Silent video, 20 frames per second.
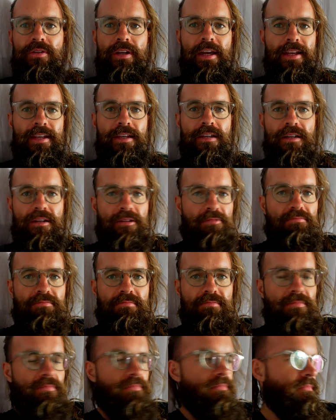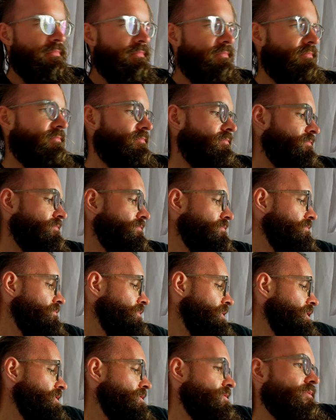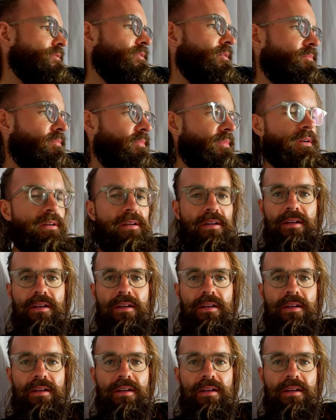get a just some